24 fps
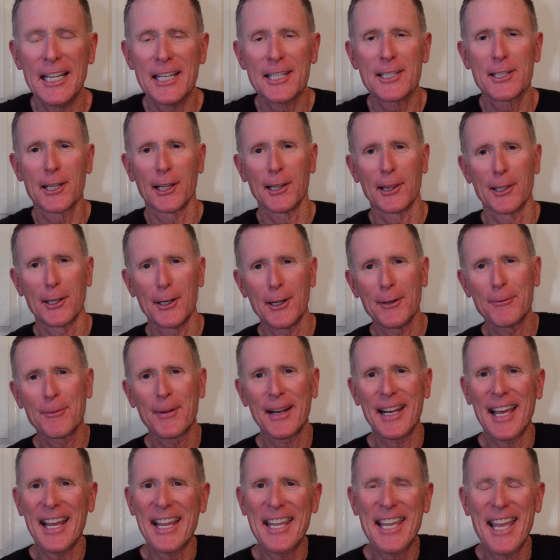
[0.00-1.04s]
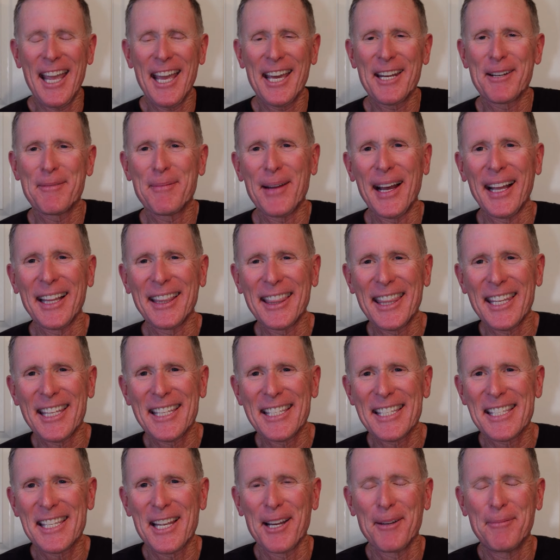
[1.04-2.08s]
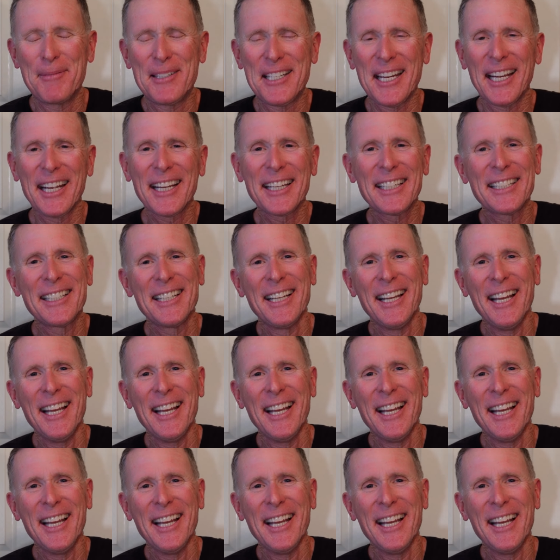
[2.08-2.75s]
to learn what I can about this subject,